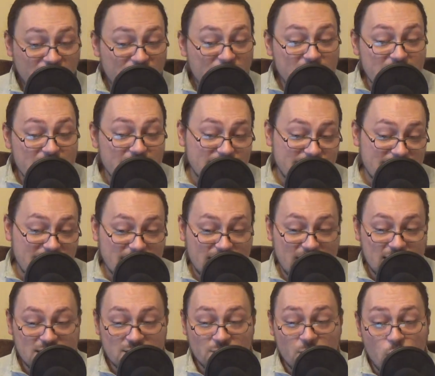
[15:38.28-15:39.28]
The thing is
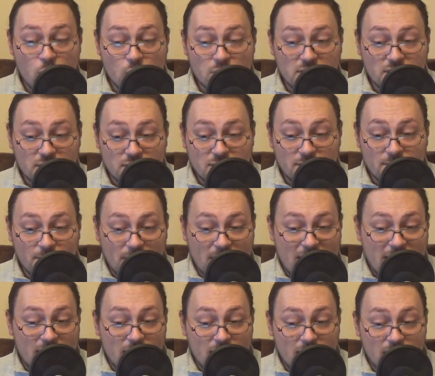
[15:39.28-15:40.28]
that this order,
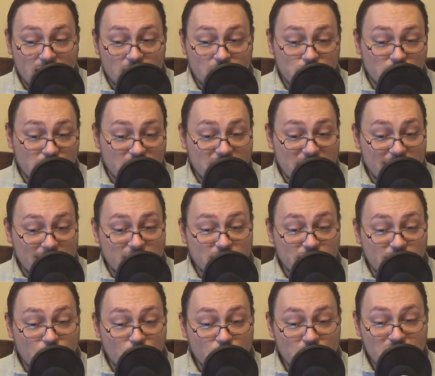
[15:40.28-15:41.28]
should it
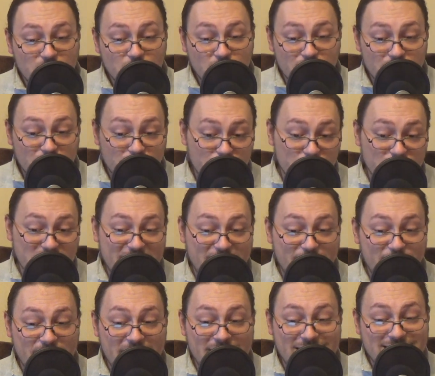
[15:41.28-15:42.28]
come to force, would
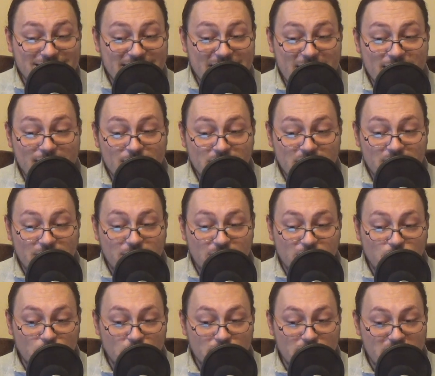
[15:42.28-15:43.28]
produce effects even
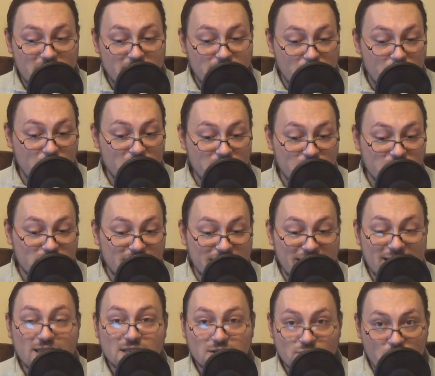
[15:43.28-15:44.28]
if it would be
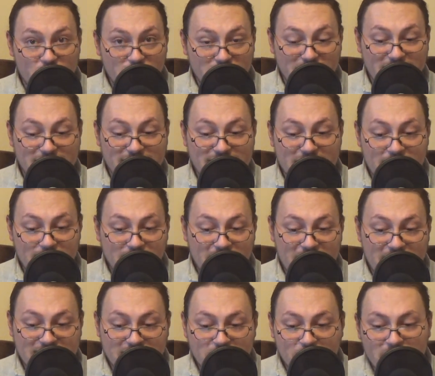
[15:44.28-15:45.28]
abolished later on in the
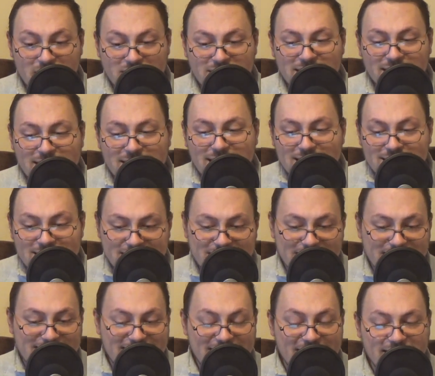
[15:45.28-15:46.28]
same day. So basically,
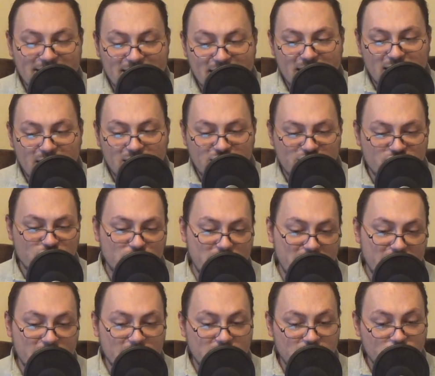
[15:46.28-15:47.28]
this is a technical
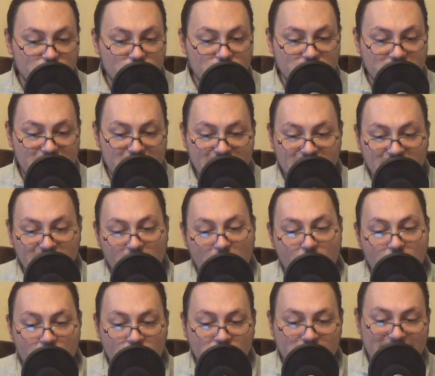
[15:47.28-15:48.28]
trick to create
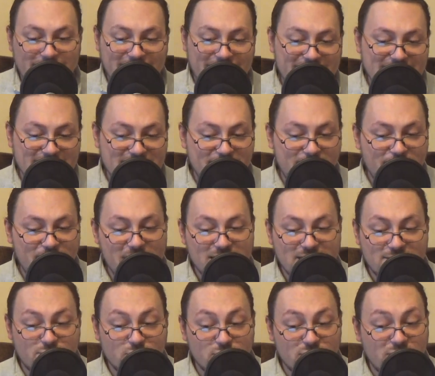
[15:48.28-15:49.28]
law that has
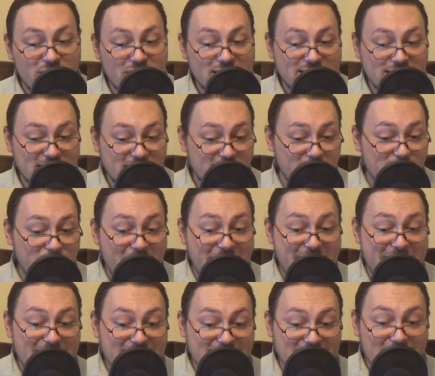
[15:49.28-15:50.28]
effects for things in the
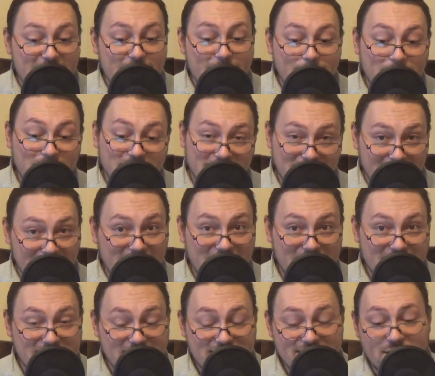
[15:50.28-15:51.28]
past, but
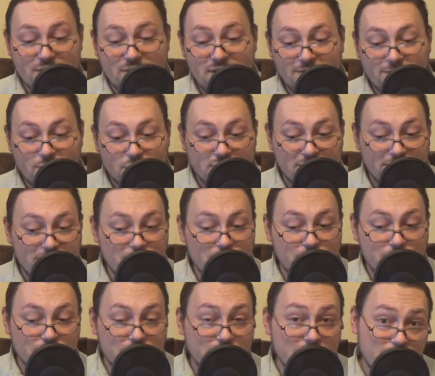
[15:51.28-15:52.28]
not necessarily for the
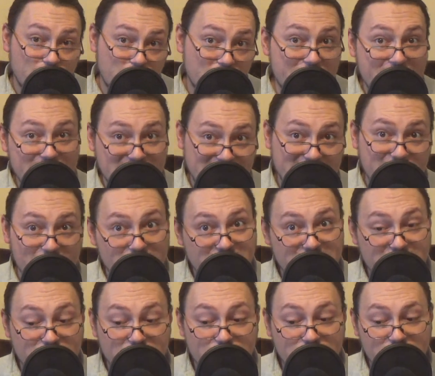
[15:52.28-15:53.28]
future, whereas the
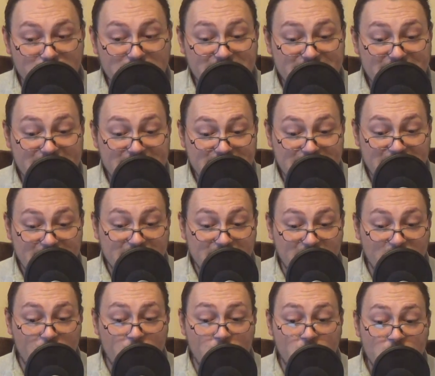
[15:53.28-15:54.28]
Constitution says
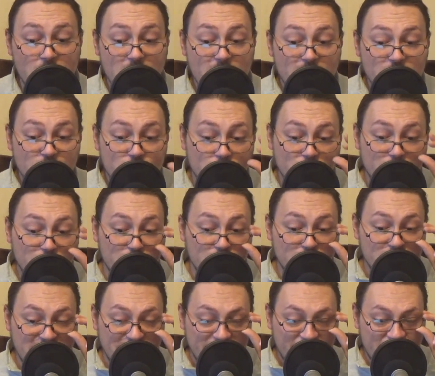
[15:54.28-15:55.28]
that the law should
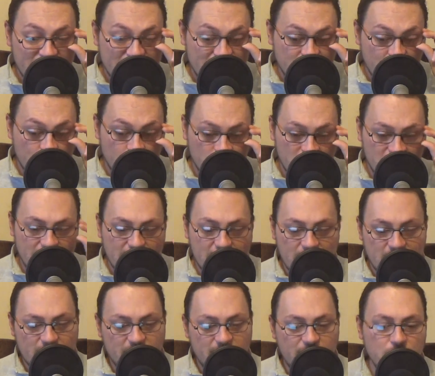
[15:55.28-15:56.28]
produce effects
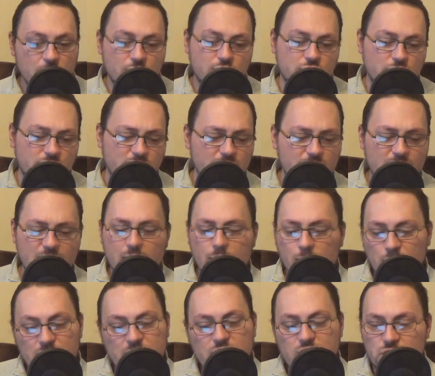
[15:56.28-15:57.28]
only in the future,
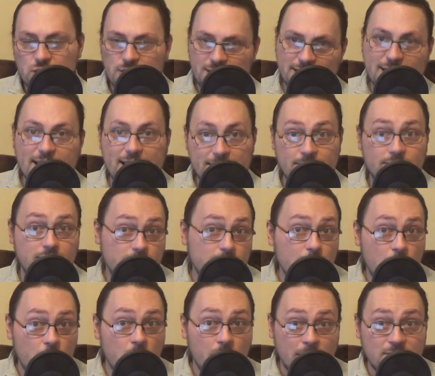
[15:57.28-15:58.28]
which again,
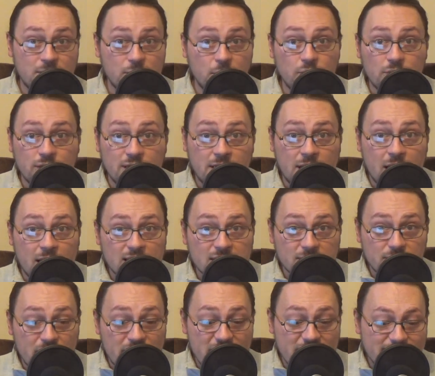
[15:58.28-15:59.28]
absolutely
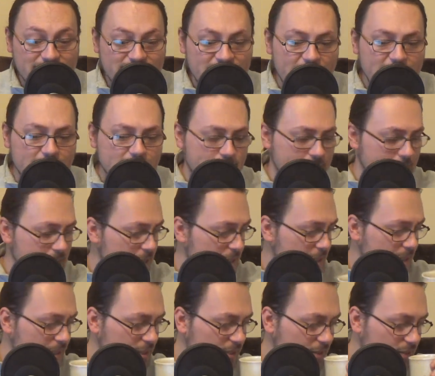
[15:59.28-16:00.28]
does make sense.